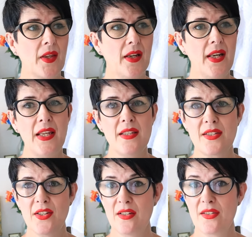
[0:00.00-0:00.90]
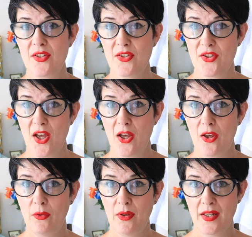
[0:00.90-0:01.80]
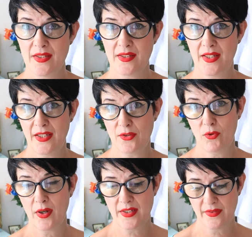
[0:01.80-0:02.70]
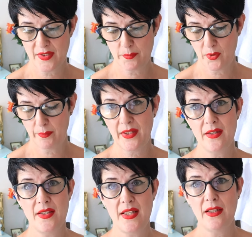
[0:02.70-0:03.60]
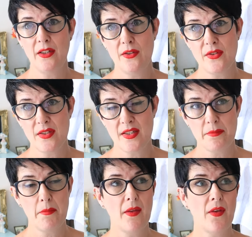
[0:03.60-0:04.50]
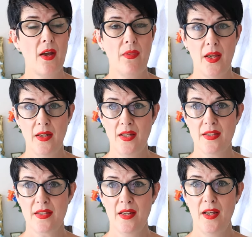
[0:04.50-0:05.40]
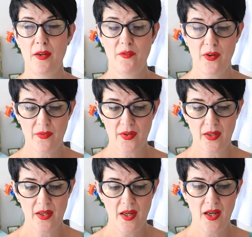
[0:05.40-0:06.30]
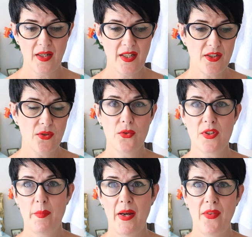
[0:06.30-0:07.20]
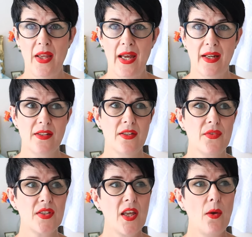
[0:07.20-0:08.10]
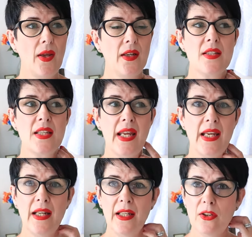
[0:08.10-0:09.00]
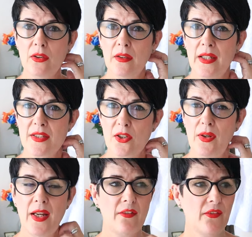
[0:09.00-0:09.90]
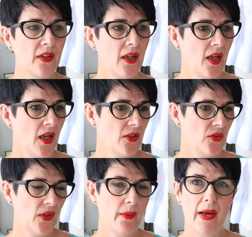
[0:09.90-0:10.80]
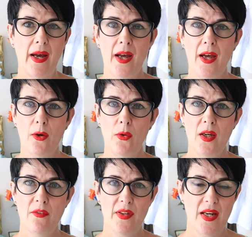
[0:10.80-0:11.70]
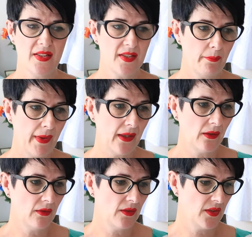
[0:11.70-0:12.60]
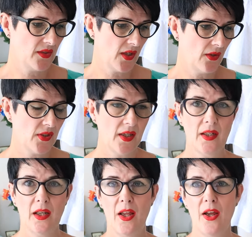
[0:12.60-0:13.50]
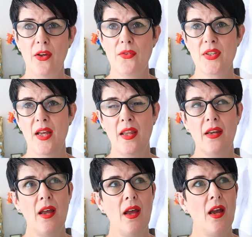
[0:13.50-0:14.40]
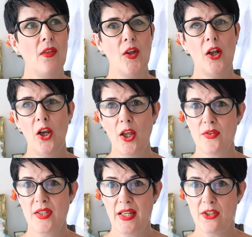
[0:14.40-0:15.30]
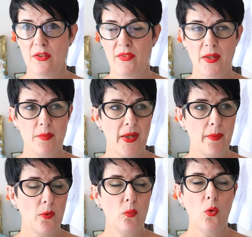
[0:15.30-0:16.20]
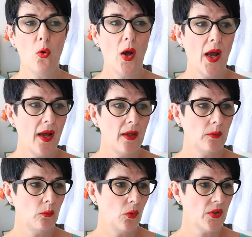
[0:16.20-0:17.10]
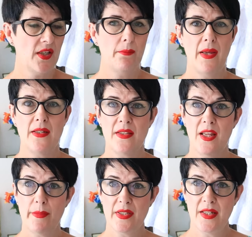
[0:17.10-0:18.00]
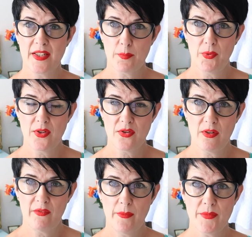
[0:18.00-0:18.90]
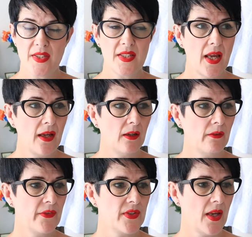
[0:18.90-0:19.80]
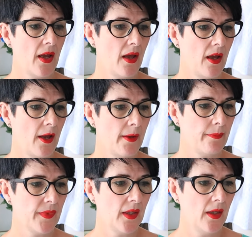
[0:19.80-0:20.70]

And he starts to sew as he's writing this book because he loses his mother and then his father. And he talks about the act of sewing as healing his grief, and talking about how Vanessa Bell sewed her clothes and the clothes that each of these people wore and what it meant to them as an expression of themselves, and